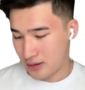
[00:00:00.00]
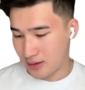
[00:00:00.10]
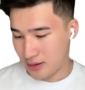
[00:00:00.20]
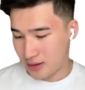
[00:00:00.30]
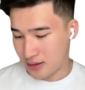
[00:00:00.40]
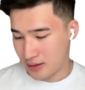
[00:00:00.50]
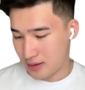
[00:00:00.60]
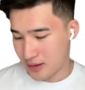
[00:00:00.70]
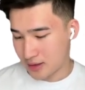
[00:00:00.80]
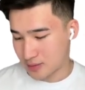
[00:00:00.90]
and
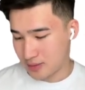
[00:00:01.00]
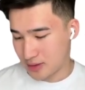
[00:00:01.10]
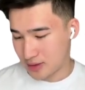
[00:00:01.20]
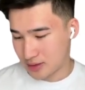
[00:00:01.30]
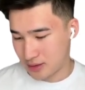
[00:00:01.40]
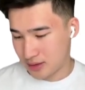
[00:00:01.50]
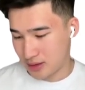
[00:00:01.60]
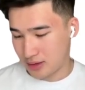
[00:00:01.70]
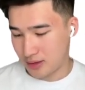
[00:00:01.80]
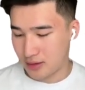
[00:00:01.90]
then x plus
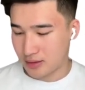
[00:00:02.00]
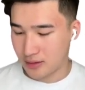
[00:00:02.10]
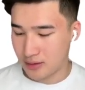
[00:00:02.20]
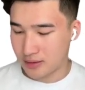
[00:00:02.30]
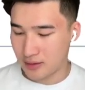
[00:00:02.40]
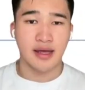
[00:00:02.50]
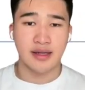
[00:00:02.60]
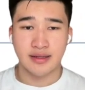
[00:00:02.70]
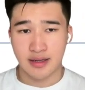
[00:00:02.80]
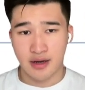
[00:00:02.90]
a.
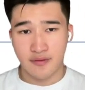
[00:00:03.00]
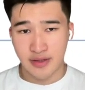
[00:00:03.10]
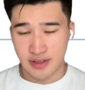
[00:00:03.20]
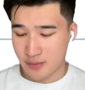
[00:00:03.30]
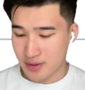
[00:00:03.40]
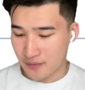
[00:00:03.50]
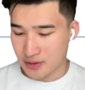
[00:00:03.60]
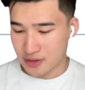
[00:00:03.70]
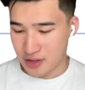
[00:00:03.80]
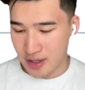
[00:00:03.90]
And obviously we have
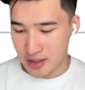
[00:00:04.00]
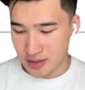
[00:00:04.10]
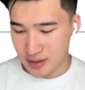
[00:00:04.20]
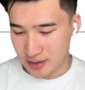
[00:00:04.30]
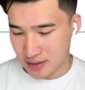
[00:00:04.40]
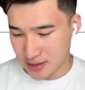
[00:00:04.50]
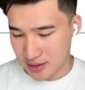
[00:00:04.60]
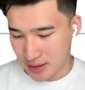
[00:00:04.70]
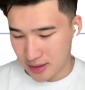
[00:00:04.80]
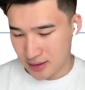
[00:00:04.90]
to change the
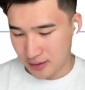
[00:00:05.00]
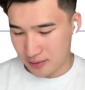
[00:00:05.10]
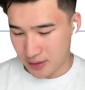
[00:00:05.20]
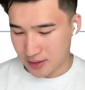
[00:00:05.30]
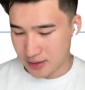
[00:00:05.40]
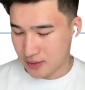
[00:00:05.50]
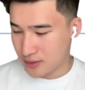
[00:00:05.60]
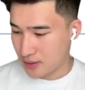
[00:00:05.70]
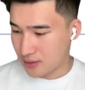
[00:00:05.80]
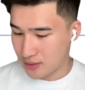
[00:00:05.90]
sign here, right?
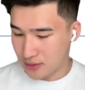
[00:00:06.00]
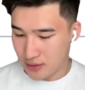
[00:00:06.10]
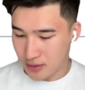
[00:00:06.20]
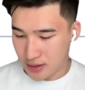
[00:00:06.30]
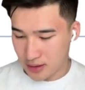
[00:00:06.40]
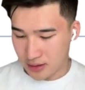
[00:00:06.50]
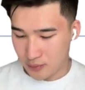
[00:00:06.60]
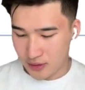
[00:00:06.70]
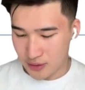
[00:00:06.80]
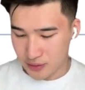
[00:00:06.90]
So
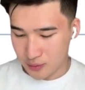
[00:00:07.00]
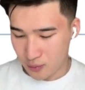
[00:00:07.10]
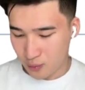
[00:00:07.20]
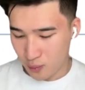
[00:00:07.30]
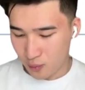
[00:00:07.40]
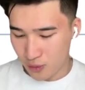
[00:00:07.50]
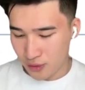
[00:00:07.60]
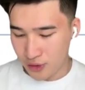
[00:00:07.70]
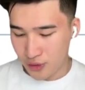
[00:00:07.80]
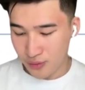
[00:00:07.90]
we use
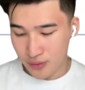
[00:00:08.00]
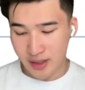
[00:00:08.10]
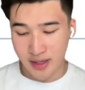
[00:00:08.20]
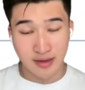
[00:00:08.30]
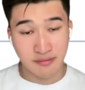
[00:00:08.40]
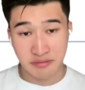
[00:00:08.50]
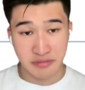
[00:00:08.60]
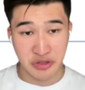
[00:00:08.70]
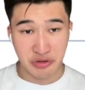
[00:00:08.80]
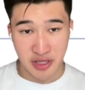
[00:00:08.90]
u again,
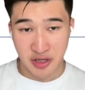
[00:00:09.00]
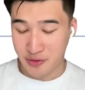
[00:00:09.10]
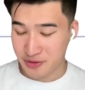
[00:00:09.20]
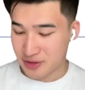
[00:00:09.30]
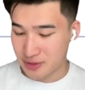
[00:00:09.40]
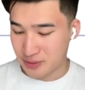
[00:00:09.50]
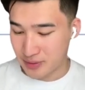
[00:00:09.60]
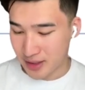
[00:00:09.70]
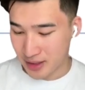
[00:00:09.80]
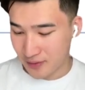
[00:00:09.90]
u equals to
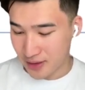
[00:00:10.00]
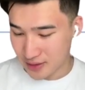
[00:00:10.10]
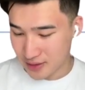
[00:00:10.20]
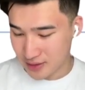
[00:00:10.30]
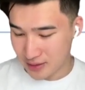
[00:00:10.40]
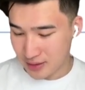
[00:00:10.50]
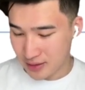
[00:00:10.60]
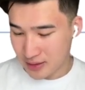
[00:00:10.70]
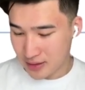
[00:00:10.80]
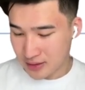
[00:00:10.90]
negative x.
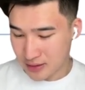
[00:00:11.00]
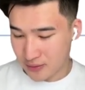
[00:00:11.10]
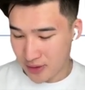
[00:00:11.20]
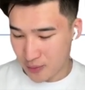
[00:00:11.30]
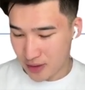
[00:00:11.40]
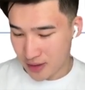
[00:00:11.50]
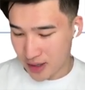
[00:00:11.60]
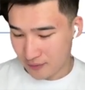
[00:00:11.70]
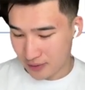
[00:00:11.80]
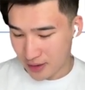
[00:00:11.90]
So then we're going
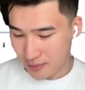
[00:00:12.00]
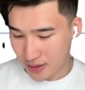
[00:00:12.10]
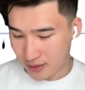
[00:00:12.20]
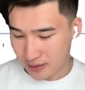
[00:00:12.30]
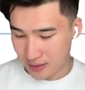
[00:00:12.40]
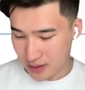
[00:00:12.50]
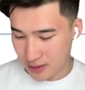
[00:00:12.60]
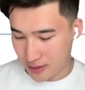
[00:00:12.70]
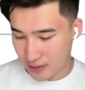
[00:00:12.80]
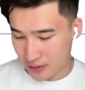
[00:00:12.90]
to have limit,
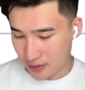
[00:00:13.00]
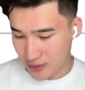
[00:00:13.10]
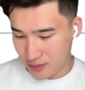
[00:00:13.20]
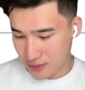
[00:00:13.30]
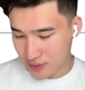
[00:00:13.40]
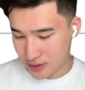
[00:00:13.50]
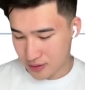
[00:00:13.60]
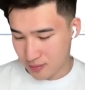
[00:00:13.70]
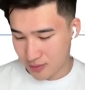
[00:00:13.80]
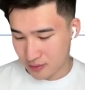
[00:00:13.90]
our u is
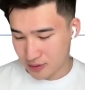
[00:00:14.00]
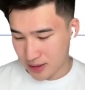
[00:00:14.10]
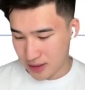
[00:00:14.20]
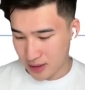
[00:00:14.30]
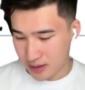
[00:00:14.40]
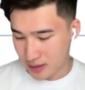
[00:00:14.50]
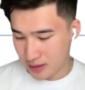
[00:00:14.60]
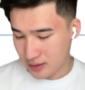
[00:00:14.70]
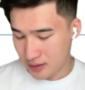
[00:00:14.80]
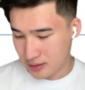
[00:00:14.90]
going to approach a,